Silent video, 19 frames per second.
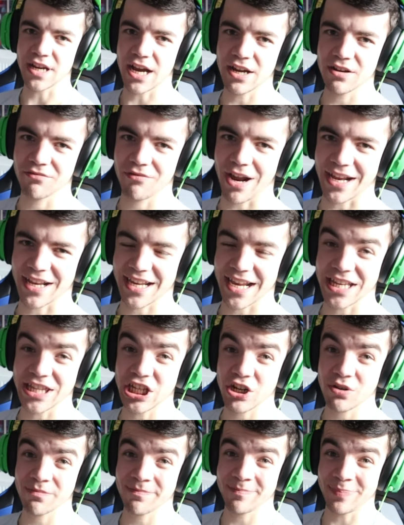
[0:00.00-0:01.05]
direct can
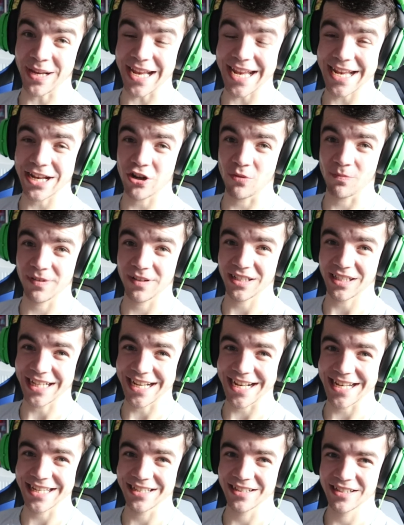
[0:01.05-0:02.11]
you be,
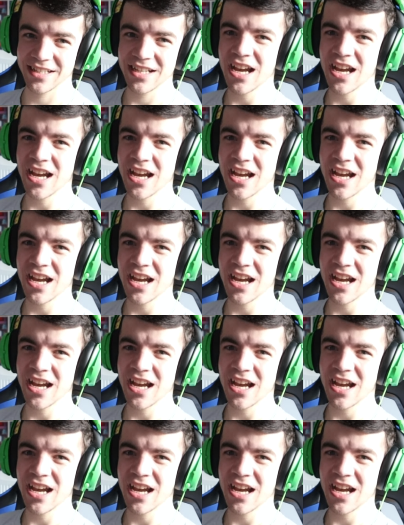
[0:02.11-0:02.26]
Opaline?